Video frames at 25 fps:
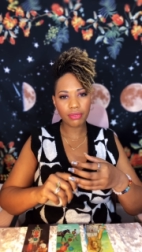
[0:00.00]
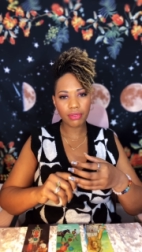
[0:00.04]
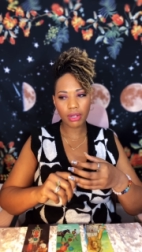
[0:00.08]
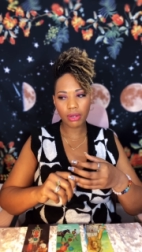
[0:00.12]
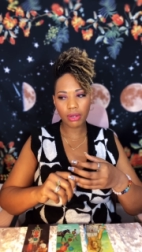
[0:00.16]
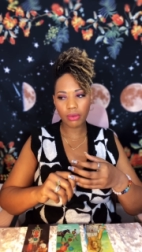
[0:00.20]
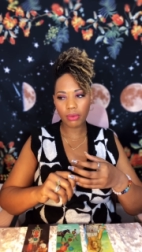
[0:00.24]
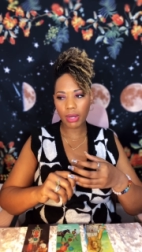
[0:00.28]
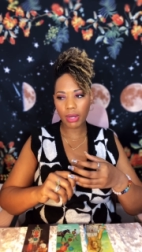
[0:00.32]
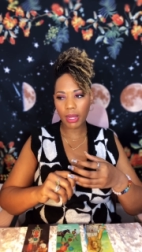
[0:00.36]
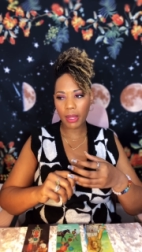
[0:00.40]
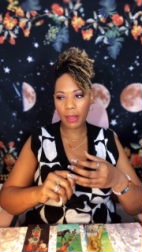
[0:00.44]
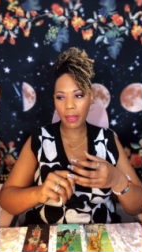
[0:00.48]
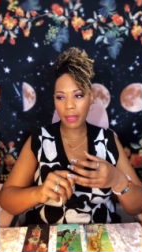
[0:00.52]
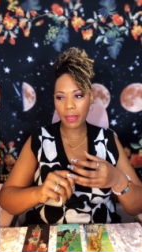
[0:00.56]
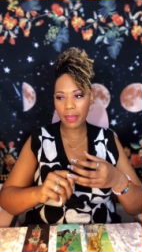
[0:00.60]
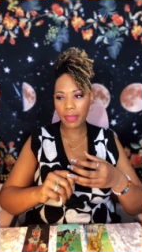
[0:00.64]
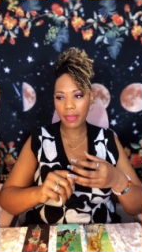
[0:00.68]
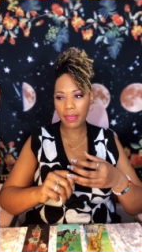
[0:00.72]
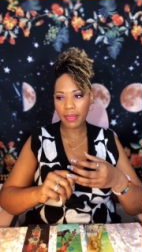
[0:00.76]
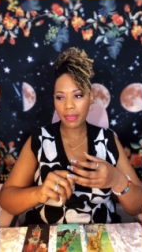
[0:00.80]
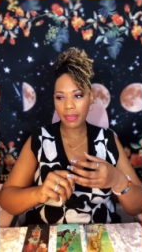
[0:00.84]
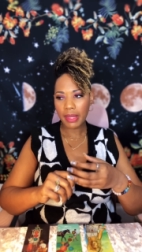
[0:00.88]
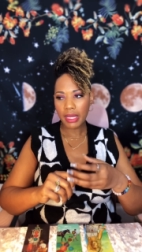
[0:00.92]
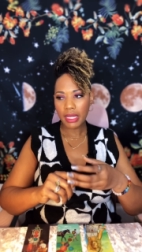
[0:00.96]
All right.
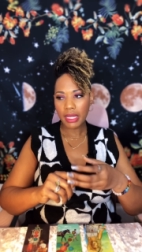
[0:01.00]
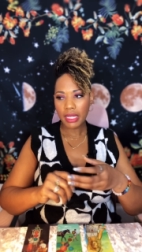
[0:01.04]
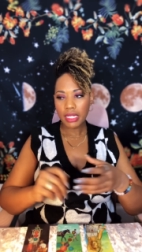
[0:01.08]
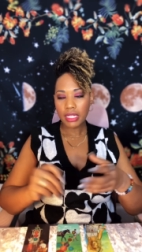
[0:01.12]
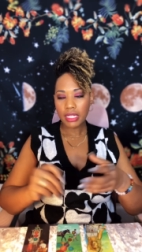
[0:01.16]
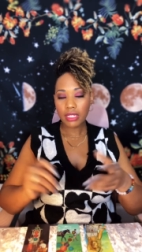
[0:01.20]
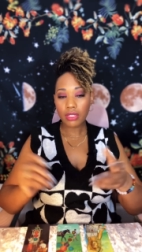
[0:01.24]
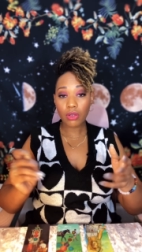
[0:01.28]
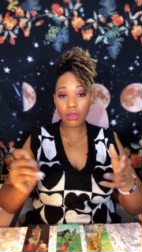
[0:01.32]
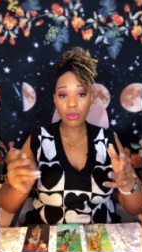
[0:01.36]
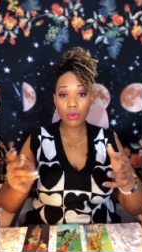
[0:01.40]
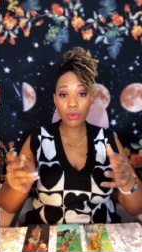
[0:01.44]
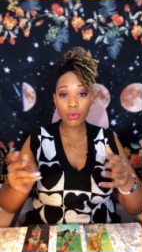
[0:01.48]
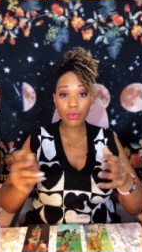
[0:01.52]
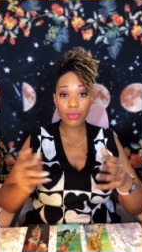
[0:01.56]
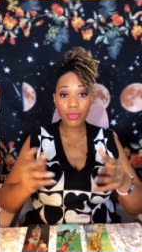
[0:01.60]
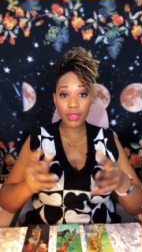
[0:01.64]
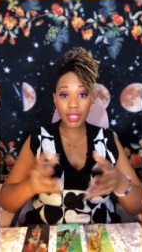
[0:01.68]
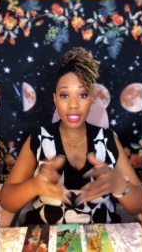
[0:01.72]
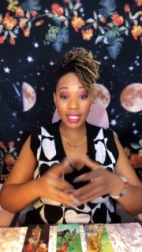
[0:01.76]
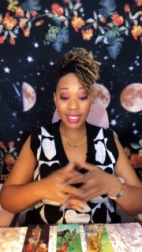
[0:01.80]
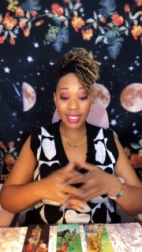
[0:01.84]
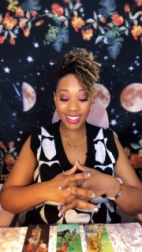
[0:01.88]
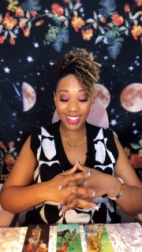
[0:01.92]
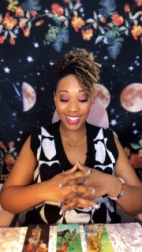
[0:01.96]
So
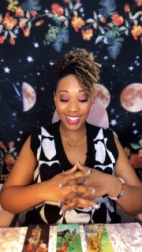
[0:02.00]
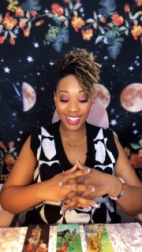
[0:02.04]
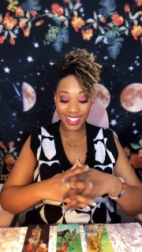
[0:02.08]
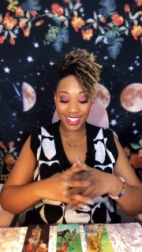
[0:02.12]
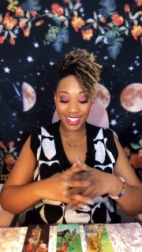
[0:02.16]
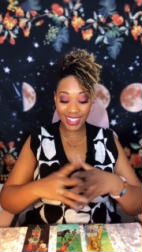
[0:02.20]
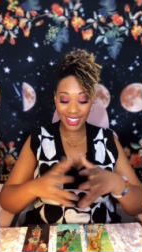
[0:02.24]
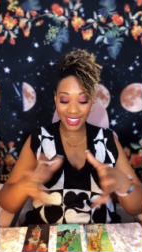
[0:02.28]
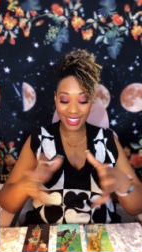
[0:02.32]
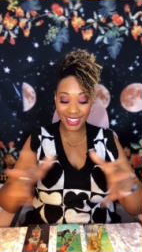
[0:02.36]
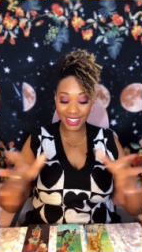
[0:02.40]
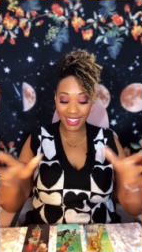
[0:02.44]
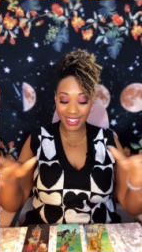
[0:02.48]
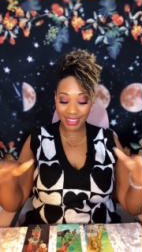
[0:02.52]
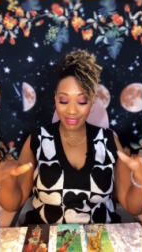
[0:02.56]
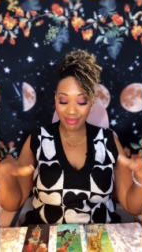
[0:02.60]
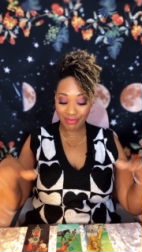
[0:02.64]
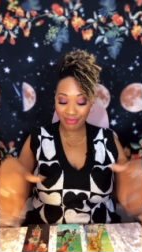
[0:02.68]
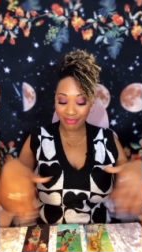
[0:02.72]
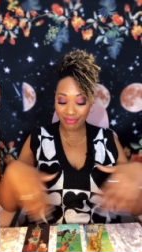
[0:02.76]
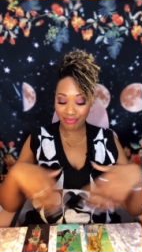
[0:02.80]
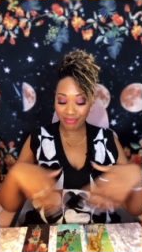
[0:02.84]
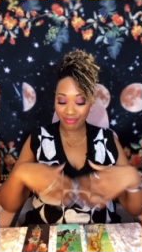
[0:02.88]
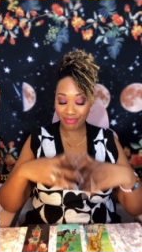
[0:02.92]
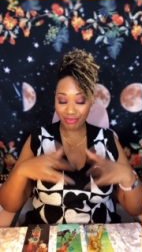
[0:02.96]
this is
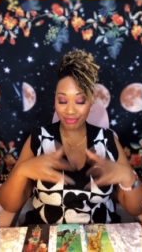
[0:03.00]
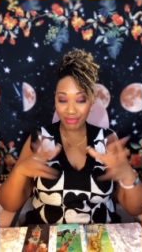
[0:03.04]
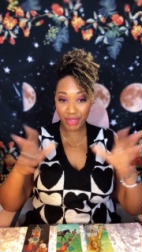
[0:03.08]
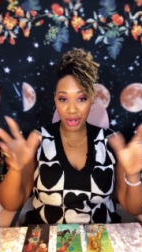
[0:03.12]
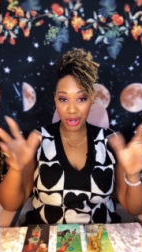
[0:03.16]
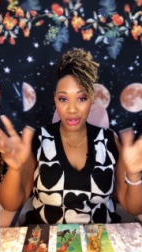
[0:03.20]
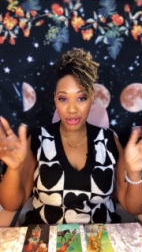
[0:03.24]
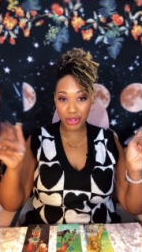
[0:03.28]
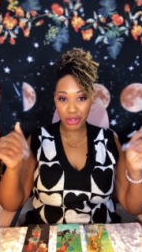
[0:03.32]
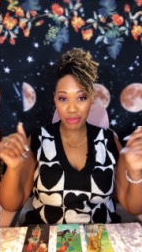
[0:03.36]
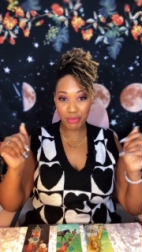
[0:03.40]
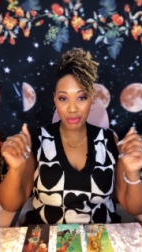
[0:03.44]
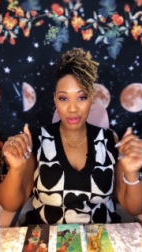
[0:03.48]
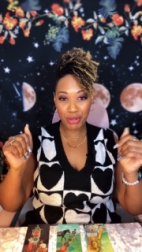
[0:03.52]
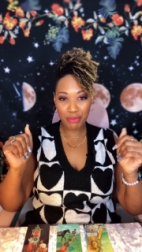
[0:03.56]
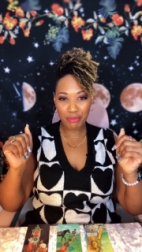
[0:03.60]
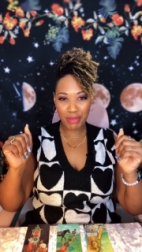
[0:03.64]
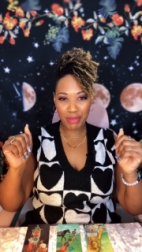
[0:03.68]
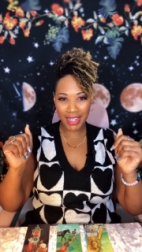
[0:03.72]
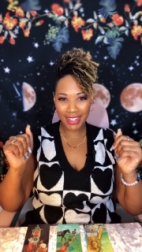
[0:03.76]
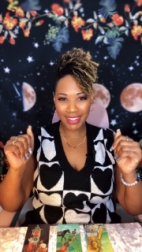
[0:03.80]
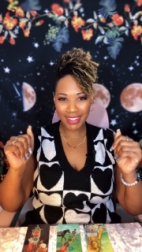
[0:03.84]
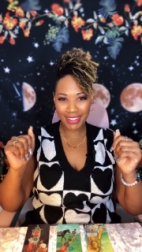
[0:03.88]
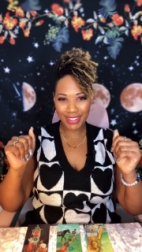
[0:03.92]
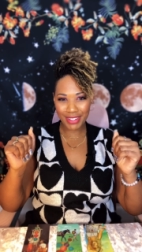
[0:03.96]
our new moon in
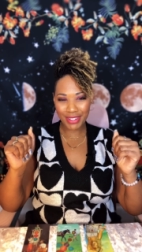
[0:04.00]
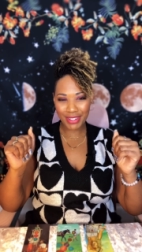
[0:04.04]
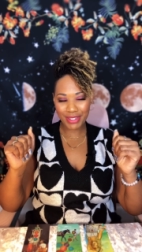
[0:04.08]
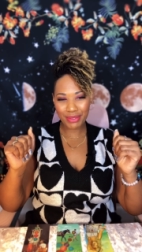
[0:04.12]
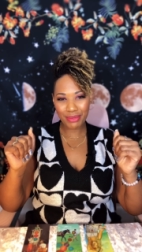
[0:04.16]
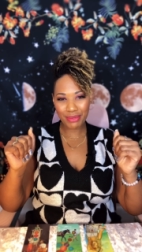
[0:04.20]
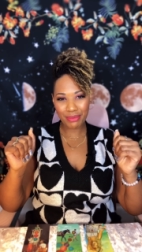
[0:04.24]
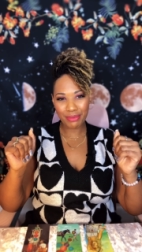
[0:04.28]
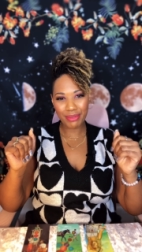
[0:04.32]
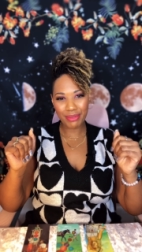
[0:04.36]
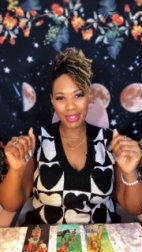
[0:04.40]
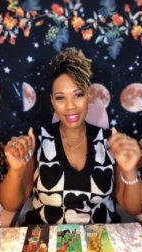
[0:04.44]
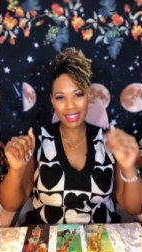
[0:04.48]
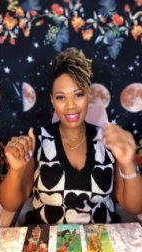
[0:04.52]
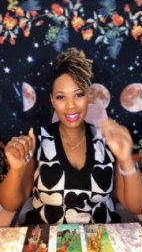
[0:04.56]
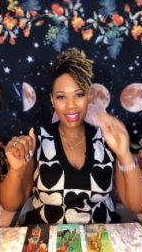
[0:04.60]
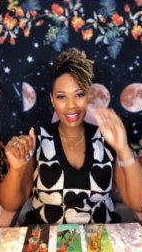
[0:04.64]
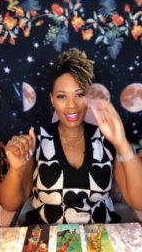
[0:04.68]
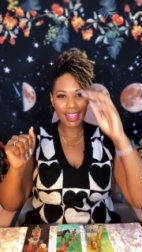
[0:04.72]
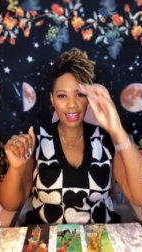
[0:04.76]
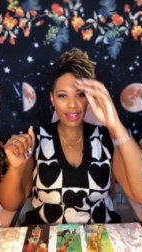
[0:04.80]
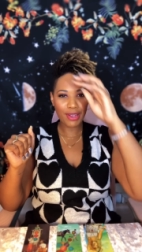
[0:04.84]
Pisces reading.